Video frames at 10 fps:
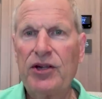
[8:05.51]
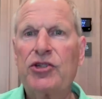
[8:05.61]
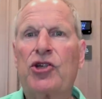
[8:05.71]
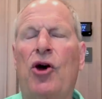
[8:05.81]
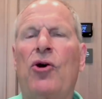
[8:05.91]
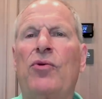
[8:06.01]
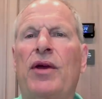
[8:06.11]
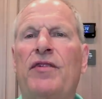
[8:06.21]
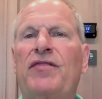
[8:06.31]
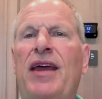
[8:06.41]
So,
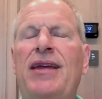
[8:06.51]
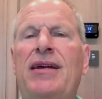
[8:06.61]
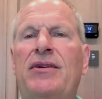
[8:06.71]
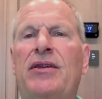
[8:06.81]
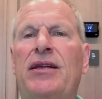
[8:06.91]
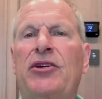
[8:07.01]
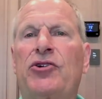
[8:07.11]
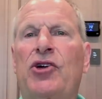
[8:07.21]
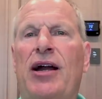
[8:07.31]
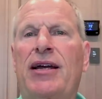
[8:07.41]
if they hear the leader
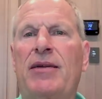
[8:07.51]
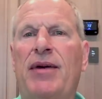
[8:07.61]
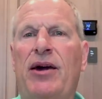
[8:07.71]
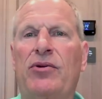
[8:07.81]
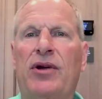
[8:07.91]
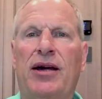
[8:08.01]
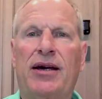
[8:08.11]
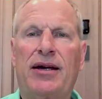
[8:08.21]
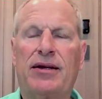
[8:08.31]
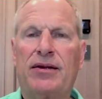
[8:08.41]
talking about
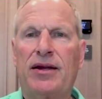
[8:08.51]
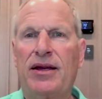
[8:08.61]
uh,